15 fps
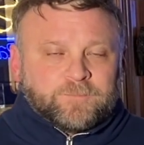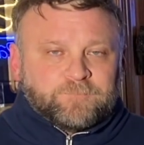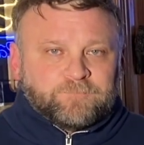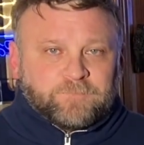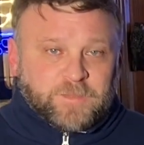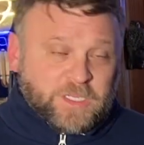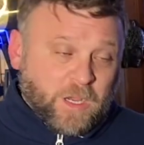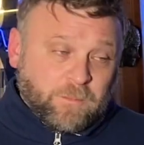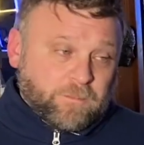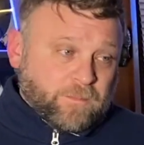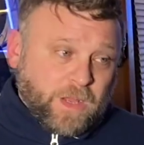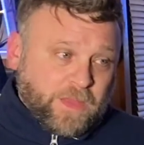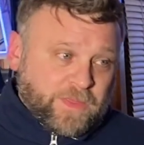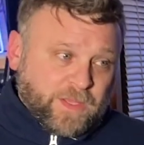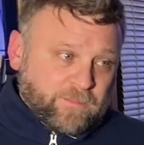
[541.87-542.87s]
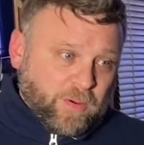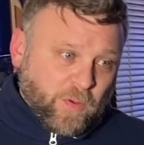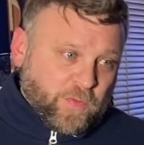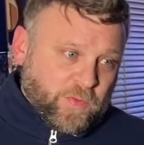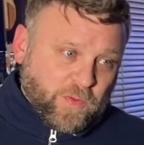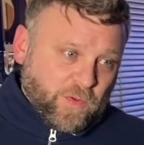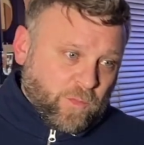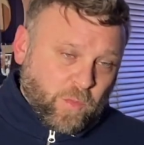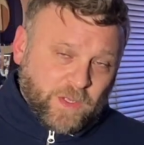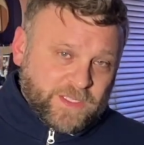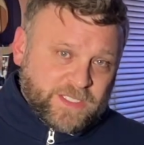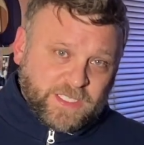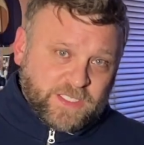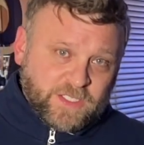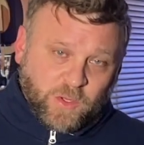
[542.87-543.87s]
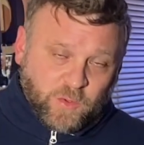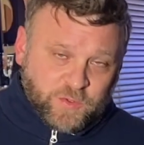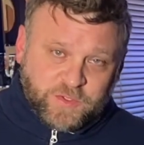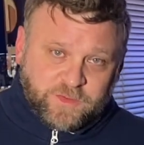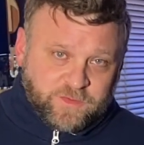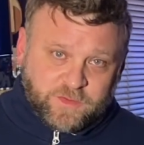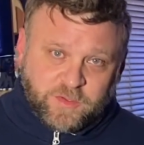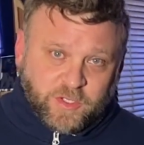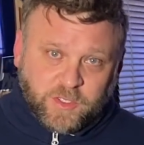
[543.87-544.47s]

So I think both 1 seeds hold true.